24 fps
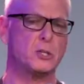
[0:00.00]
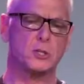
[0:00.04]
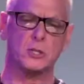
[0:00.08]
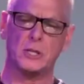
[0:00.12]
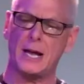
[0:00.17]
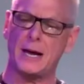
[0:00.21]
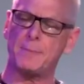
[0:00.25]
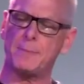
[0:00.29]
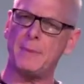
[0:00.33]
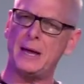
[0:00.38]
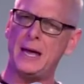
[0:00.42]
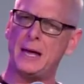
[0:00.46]
are
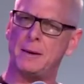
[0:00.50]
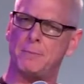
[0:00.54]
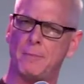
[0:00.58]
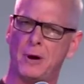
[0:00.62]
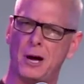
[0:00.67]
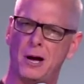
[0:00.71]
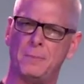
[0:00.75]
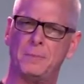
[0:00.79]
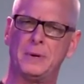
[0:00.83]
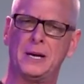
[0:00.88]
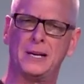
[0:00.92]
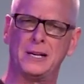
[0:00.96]
like, man,
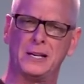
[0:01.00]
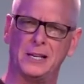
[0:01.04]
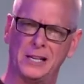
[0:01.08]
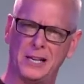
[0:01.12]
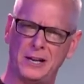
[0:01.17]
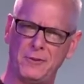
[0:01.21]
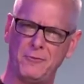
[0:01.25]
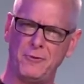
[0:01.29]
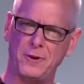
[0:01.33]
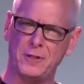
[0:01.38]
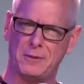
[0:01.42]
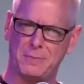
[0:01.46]
mom could
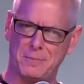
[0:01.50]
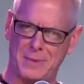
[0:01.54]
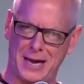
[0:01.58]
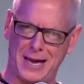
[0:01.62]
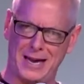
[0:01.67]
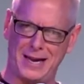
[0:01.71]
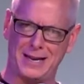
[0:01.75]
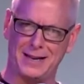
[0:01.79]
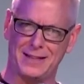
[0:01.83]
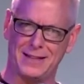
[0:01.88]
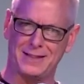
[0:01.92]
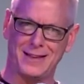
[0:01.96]
live with me.